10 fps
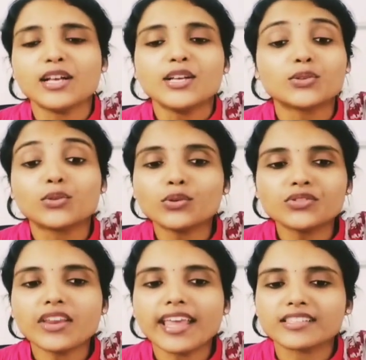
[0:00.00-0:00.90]
So those
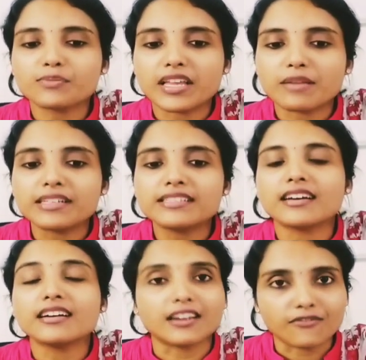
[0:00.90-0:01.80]
three experiments
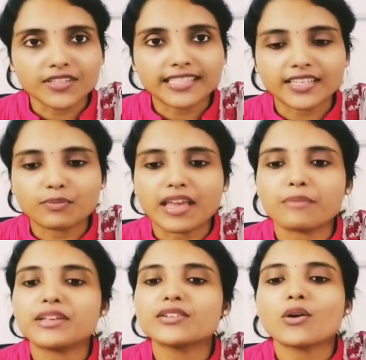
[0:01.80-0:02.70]
are Griffith's experiment,